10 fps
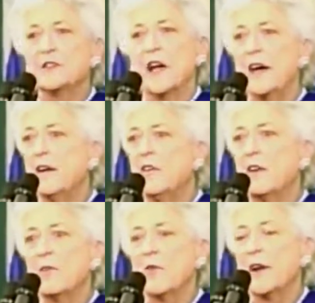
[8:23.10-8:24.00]
not
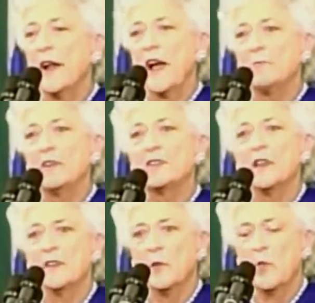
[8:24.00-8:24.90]
on what happens
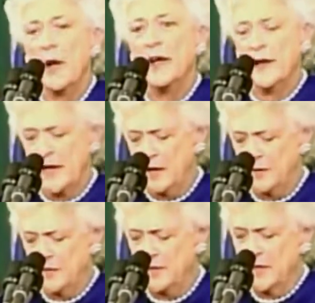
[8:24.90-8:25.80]
in the White
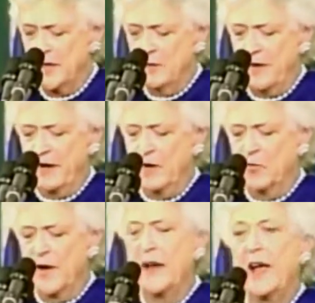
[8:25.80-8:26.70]
House, but on
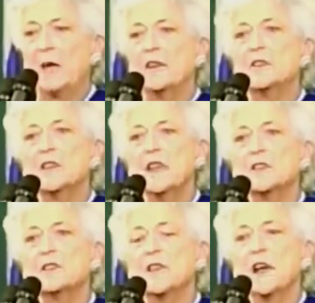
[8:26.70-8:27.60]
what happens
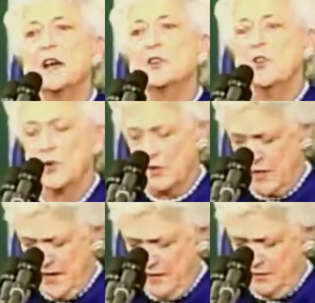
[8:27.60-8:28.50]
inside your
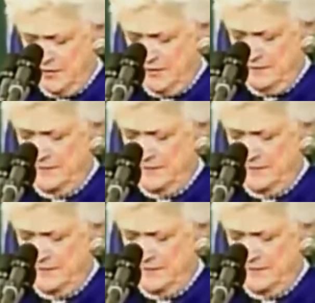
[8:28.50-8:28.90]
house.